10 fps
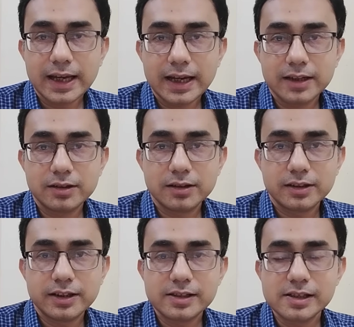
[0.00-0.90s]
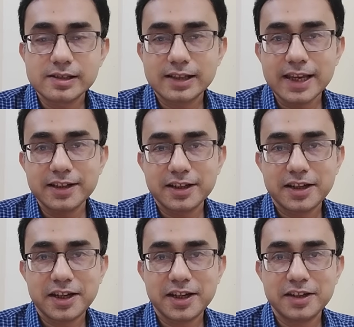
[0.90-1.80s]
And it is
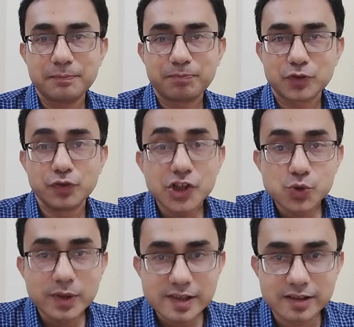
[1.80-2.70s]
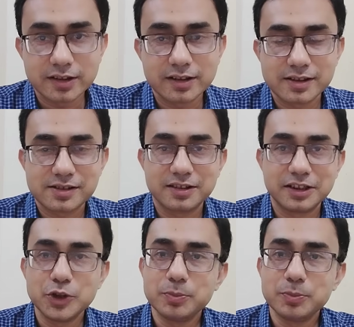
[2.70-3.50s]
like a virtuous circle.